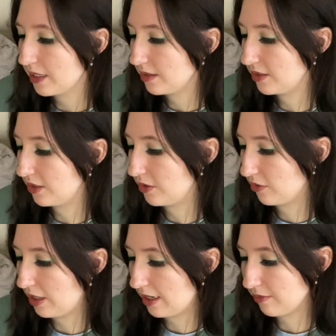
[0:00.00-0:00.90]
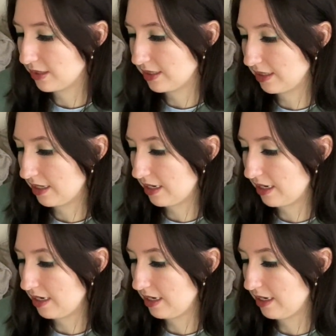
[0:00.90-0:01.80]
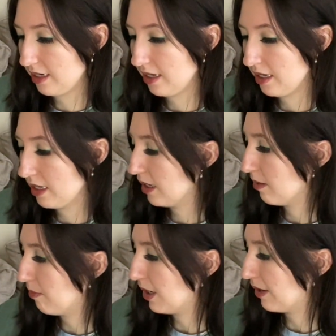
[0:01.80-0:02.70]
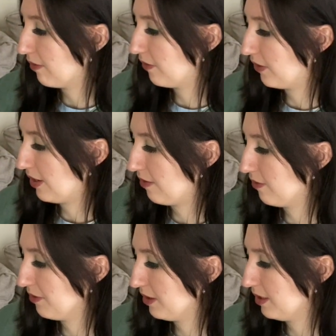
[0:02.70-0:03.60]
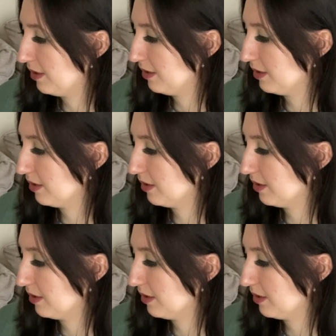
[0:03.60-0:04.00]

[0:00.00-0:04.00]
So I would say my favorite